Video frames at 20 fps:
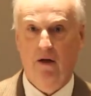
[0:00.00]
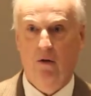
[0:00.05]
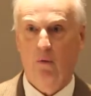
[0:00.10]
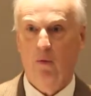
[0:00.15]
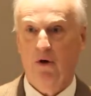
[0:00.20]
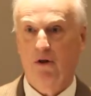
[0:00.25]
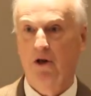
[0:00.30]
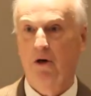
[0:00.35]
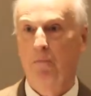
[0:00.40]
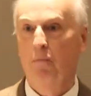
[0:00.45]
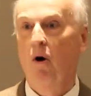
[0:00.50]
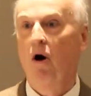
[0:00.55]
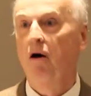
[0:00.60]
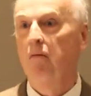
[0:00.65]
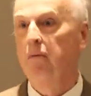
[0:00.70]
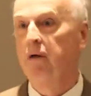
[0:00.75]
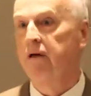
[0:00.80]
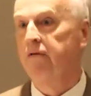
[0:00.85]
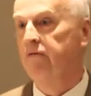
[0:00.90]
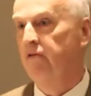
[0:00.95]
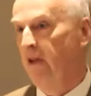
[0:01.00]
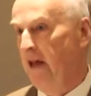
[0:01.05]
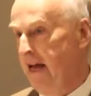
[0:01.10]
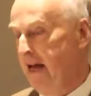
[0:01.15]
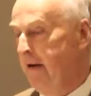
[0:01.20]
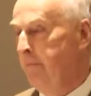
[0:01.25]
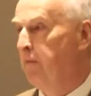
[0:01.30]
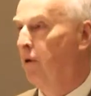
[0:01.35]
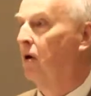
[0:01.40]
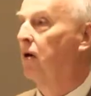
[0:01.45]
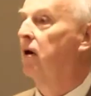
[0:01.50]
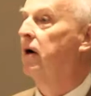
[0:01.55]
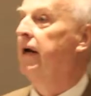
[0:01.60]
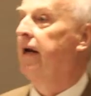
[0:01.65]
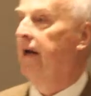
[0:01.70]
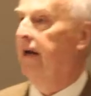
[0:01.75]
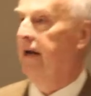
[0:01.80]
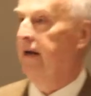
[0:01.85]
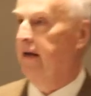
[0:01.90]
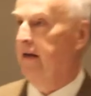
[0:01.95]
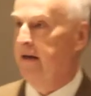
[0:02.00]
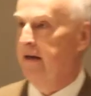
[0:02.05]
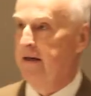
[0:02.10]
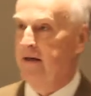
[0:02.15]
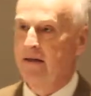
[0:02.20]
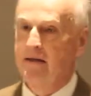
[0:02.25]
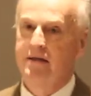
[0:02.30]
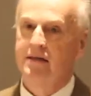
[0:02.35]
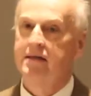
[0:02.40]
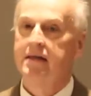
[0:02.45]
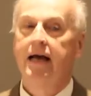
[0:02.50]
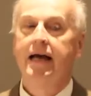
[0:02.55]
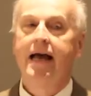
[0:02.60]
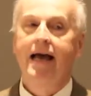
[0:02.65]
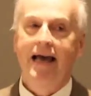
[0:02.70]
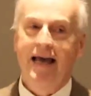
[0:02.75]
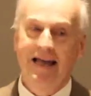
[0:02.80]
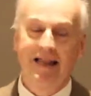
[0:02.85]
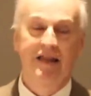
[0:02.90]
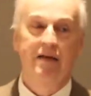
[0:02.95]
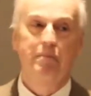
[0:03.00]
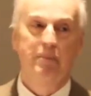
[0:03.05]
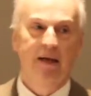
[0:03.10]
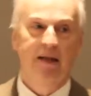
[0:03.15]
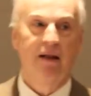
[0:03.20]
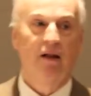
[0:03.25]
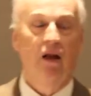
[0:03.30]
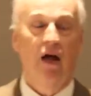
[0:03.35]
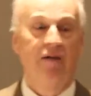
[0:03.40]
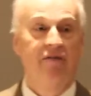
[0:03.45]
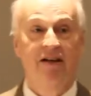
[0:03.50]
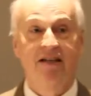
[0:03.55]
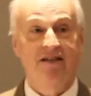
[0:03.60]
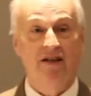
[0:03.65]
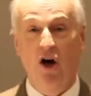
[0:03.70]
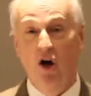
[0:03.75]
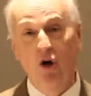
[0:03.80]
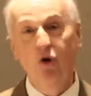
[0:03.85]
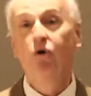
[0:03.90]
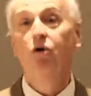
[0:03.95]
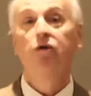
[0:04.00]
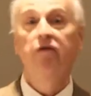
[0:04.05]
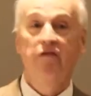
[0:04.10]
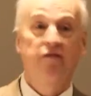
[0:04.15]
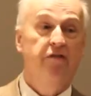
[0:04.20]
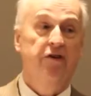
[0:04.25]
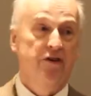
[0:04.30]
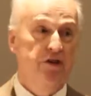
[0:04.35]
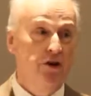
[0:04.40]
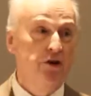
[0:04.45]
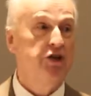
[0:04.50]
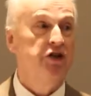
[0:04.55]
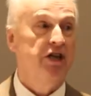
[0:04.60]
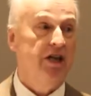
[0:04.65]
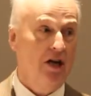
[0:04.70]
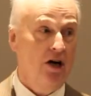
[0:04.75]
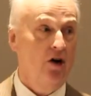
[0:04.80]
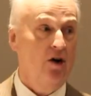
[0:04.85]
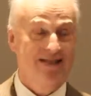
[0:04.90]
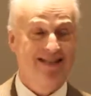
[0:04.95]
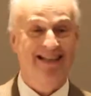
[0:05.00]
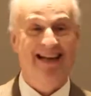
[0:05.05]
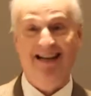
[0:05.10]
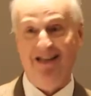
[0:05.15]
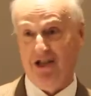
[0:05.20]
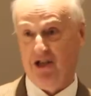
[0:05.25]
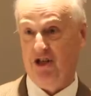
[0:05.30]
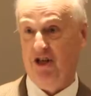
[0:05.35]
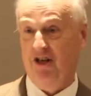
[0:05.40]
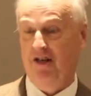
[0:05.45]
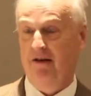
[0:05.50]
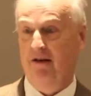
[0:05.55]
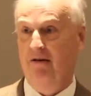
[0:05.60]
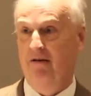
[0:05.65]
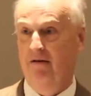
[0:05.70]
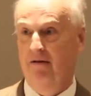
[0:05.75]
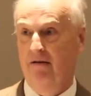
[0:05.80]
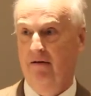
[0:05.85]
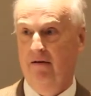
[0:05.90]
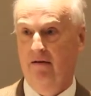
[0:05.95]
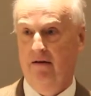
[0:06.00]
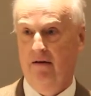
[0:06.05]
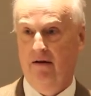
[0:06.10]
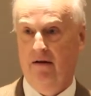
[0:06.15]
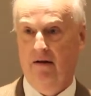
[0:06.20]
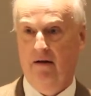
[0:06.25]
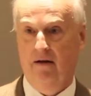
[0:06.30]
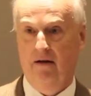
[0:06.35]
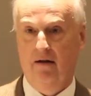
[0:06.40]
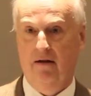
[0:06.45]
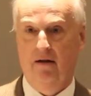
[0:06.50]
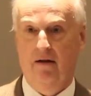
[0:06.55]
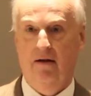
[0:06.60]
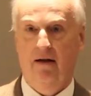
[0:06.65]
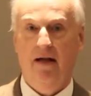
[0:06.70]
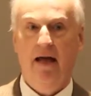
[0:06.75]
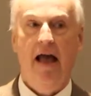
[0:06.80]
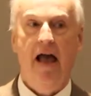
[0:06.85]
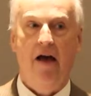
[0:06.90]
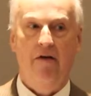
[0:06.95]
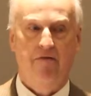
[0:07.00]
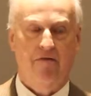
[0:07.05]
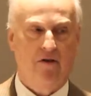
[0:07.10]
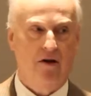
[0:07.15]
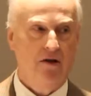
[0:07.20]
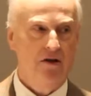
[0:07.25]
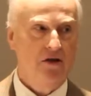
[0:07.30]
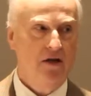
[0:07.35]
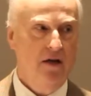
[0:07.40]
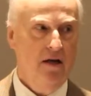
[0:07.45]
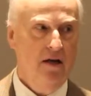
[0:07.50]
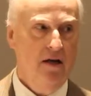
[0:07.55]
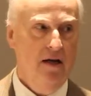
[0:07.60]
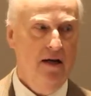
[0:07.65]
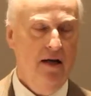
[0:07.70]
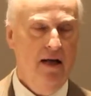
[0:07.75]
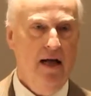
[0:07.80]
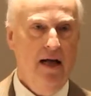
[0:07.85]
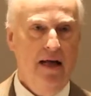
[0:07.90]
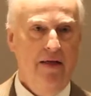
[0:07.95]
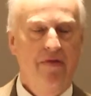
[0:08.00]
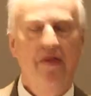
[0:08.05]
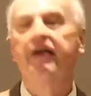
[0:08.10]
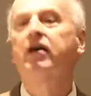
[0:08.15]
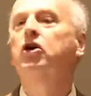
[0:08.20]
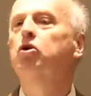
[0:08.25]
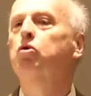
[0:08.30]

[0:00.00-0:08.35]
where the Department of Labor is in the middle of its own fiduciarization effort that